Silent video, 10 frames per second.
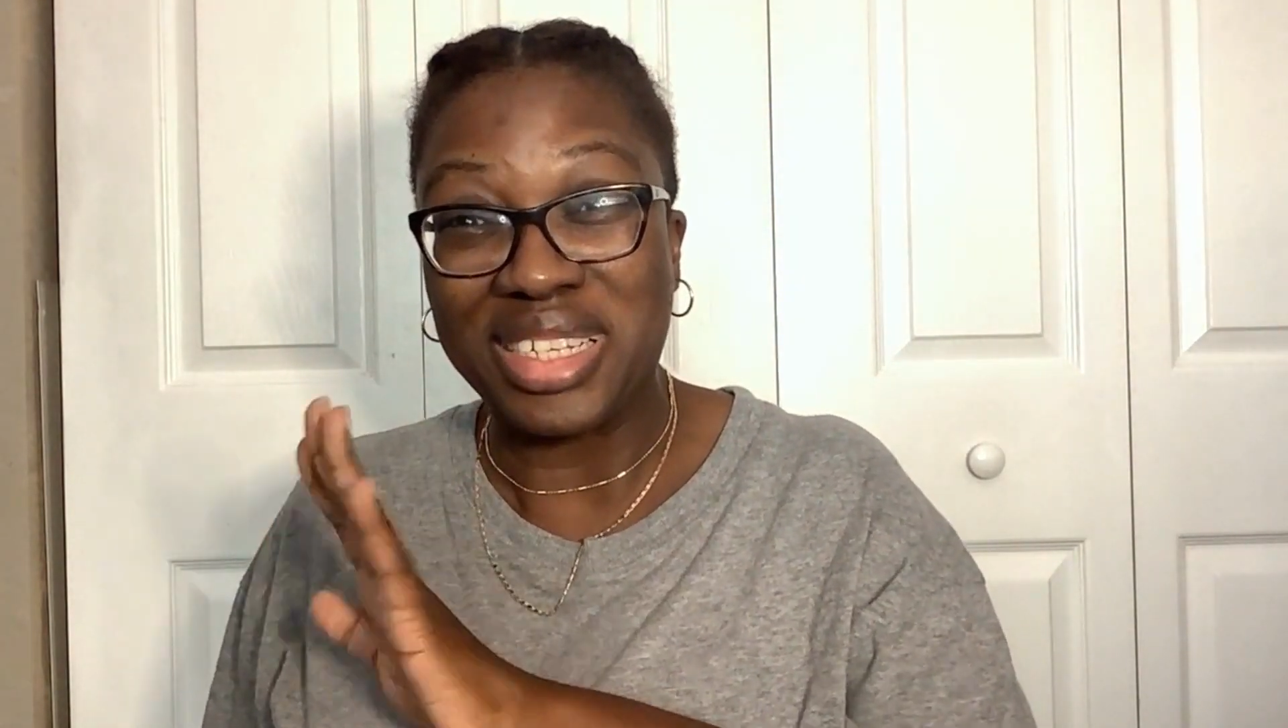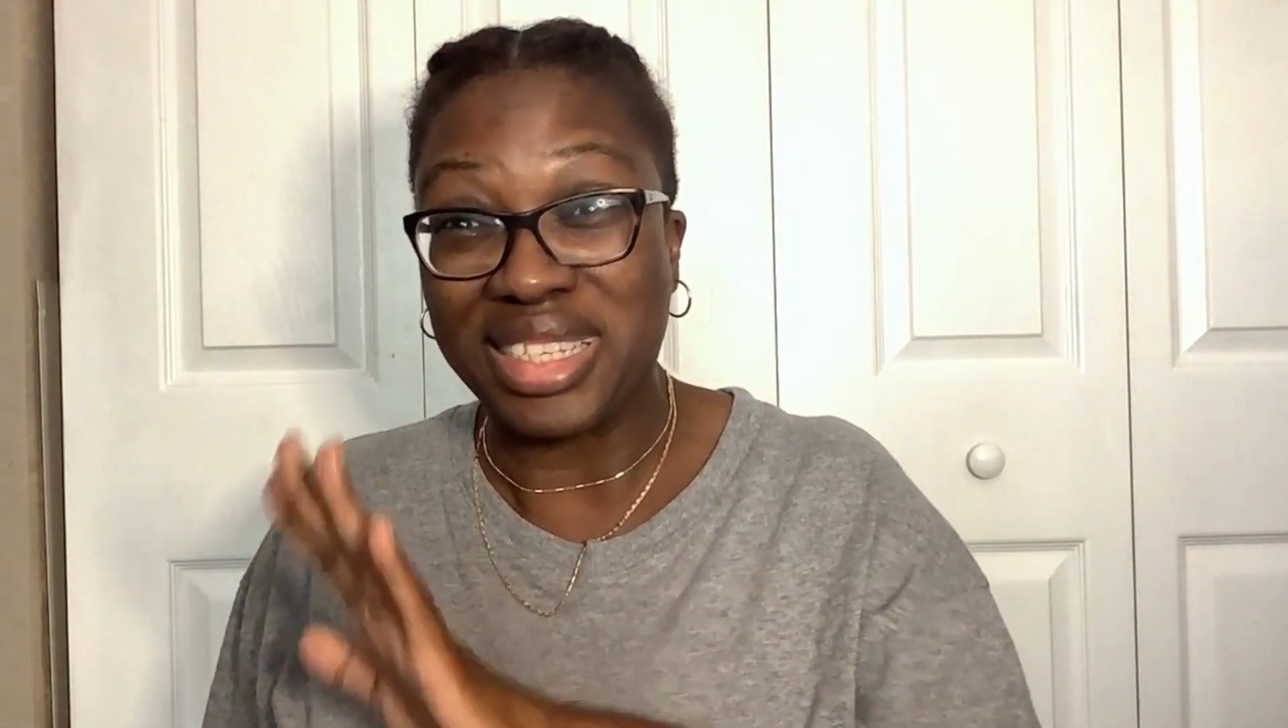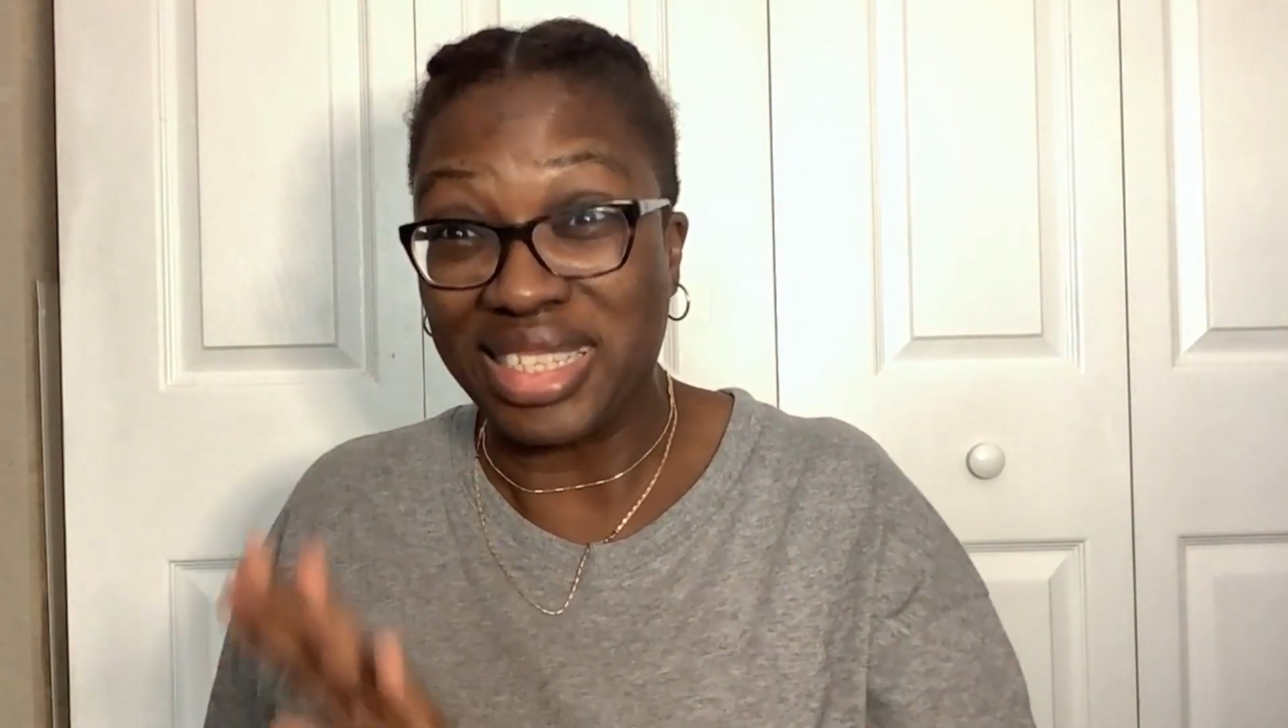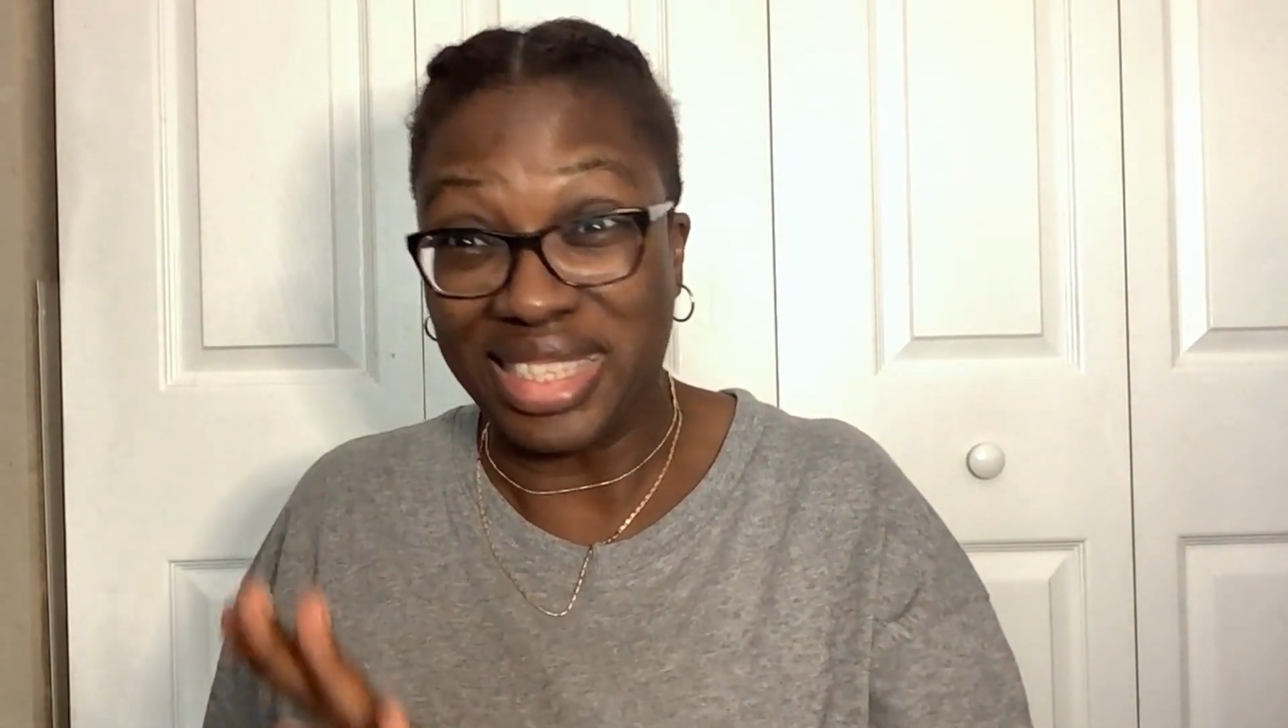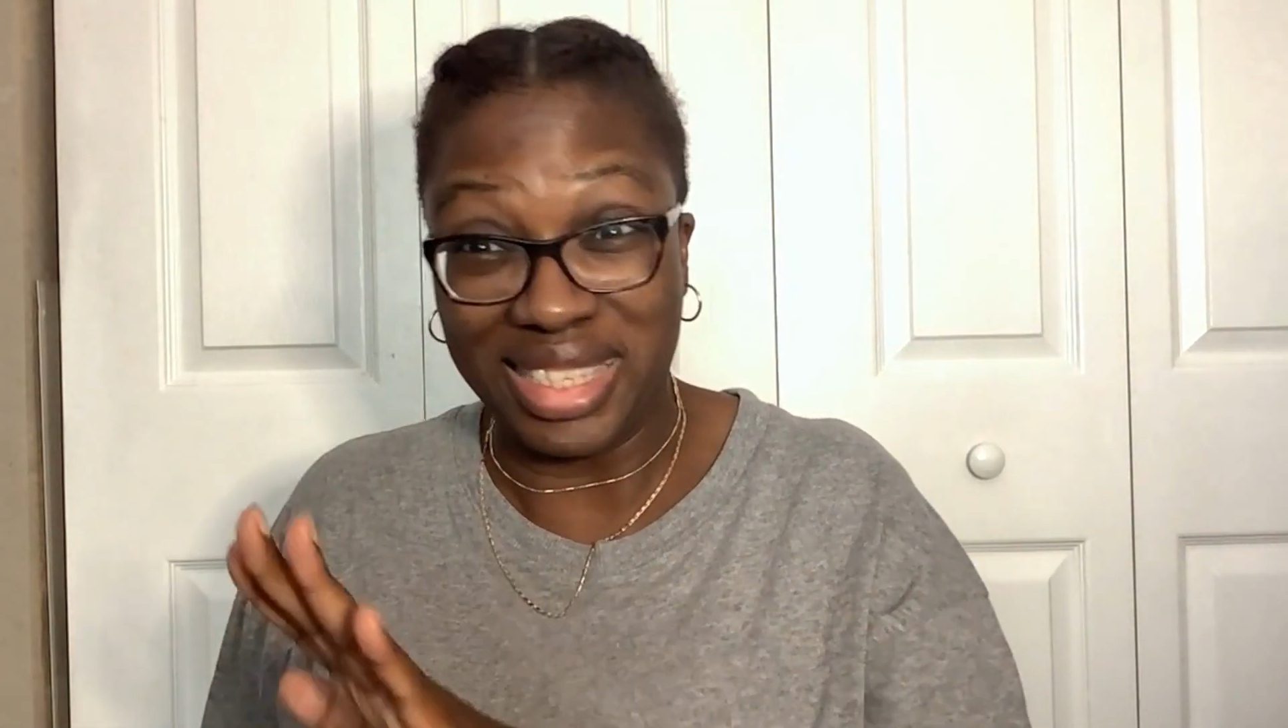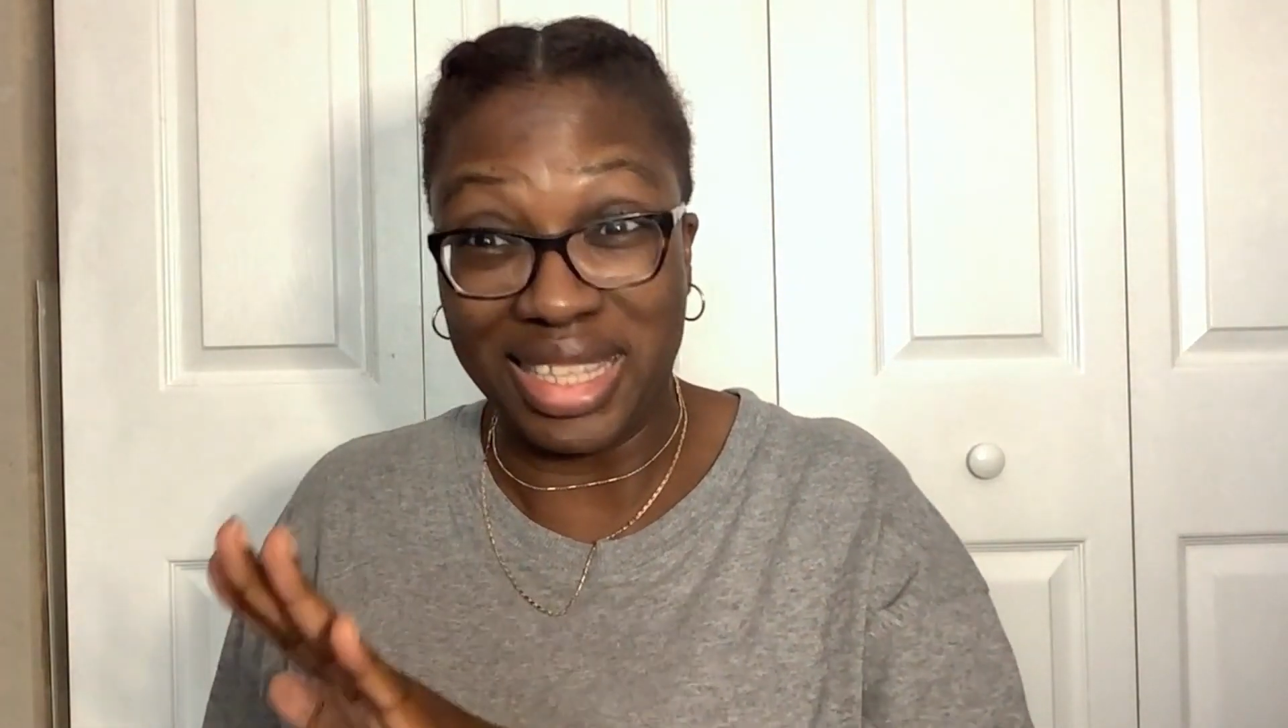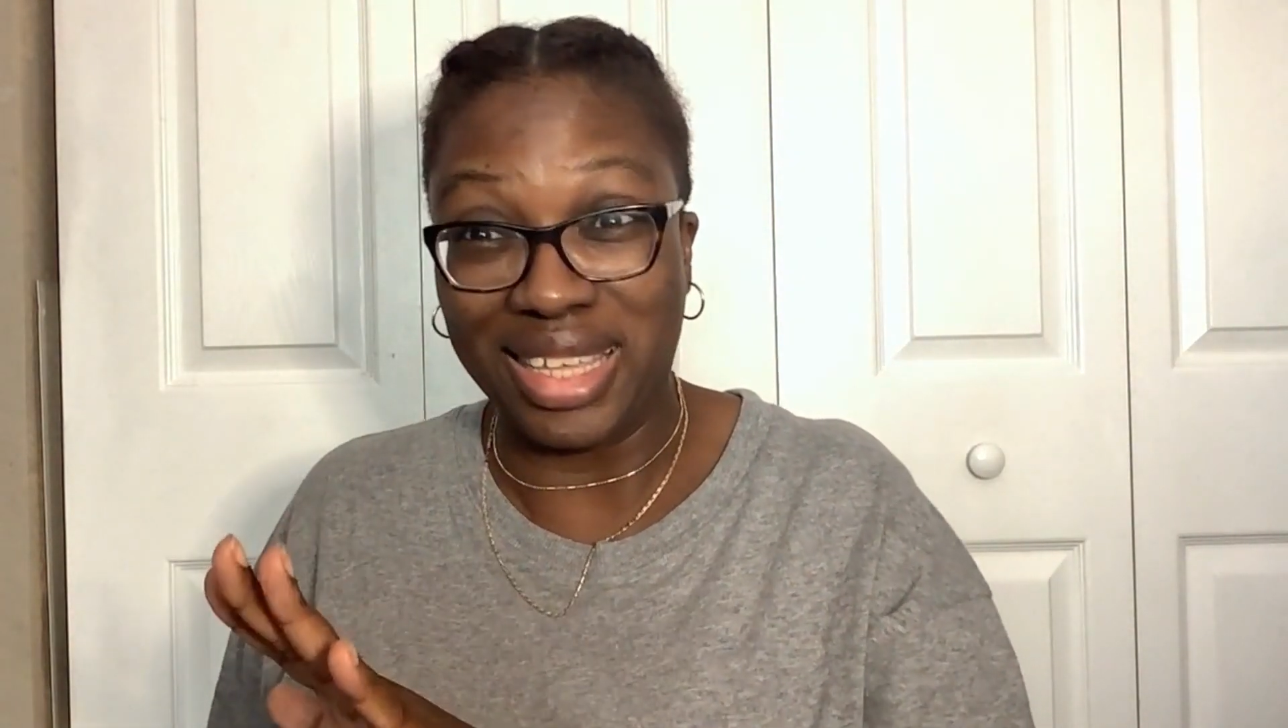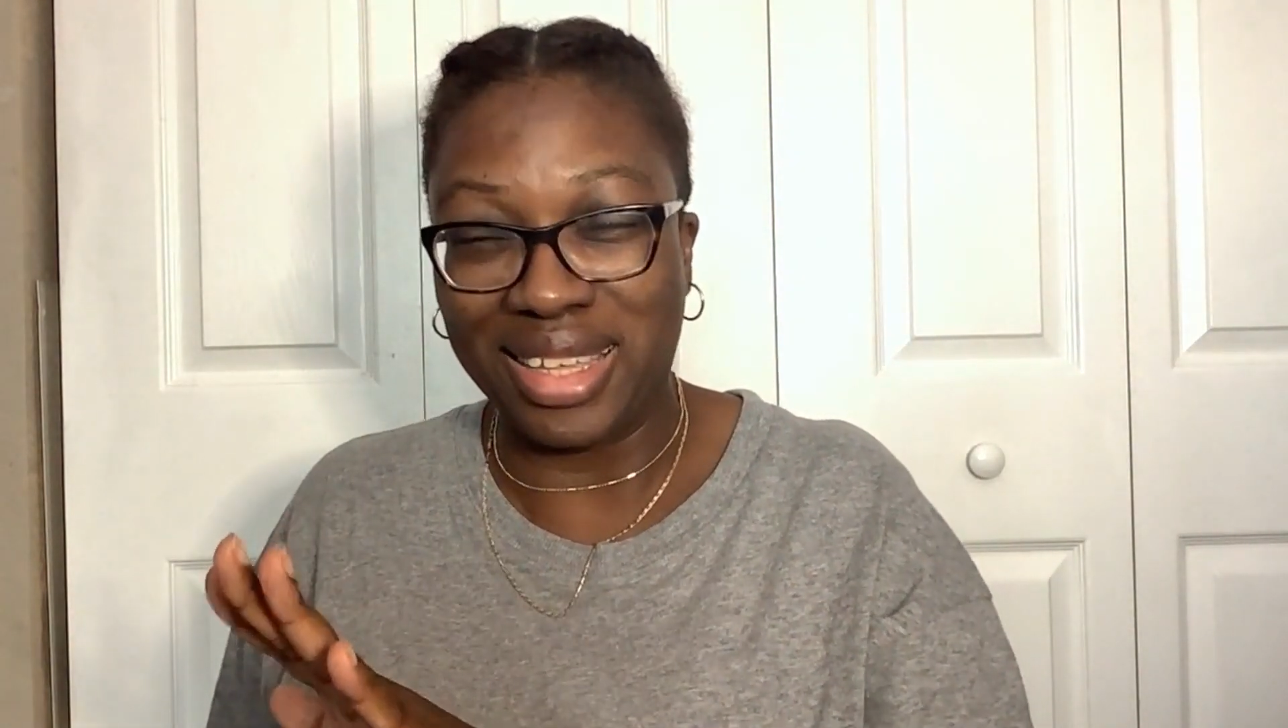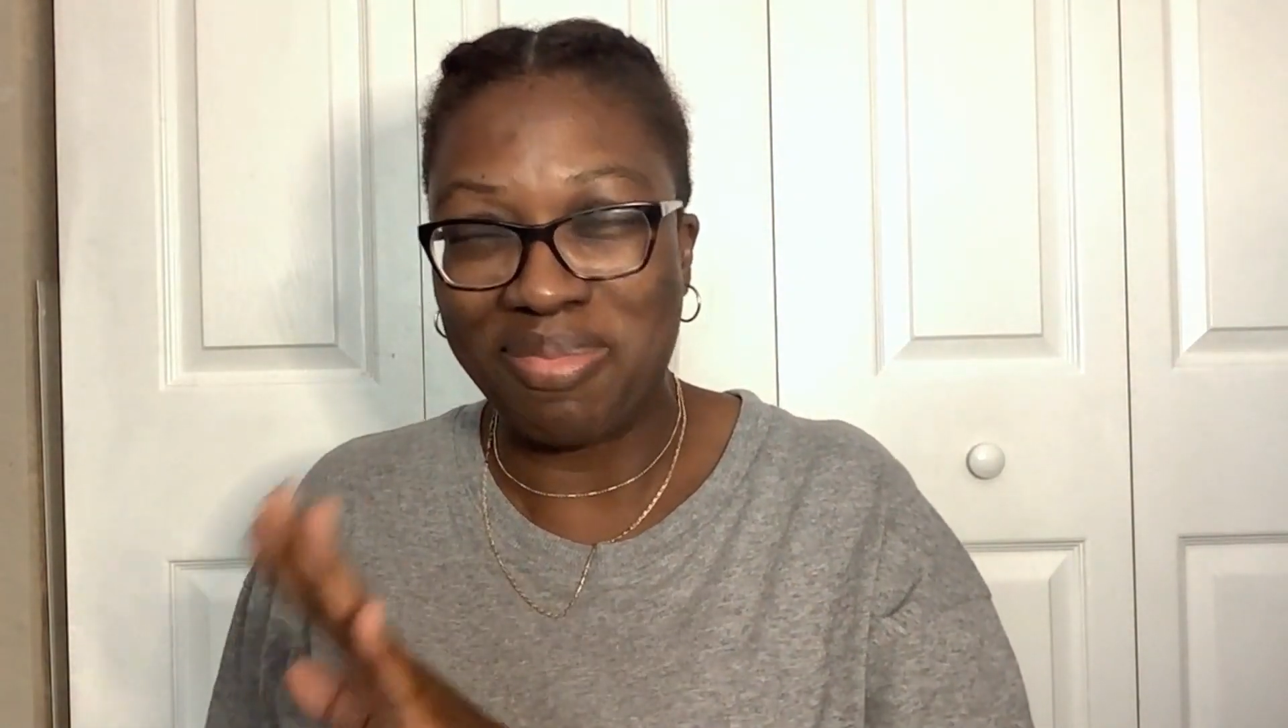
and let's see.